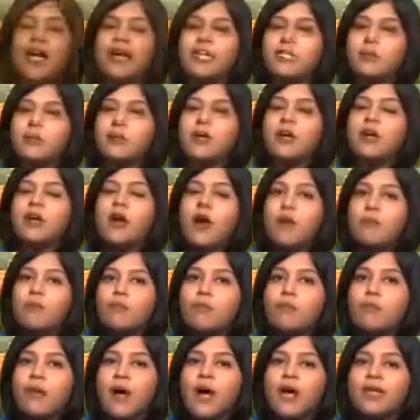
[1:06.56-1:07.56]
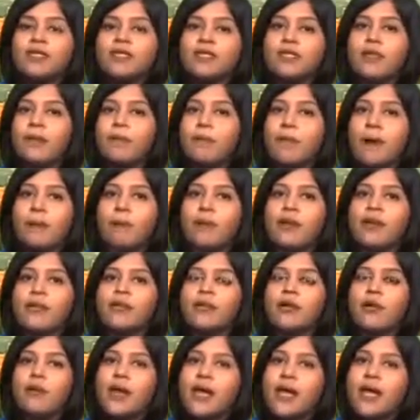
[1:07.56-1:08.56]
has been compromised in the public
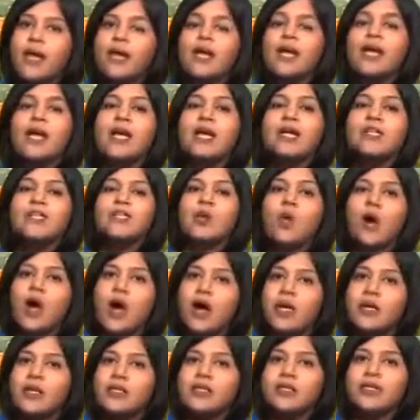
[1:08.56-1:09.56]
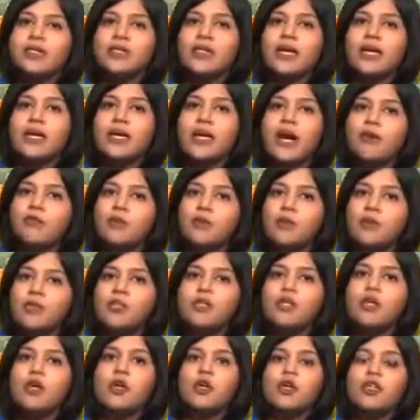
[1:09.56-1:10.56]
domain. So until the
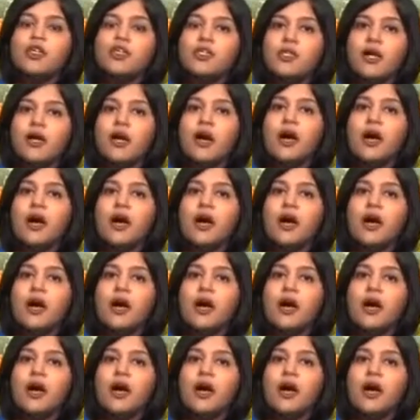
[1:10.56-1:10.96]
government could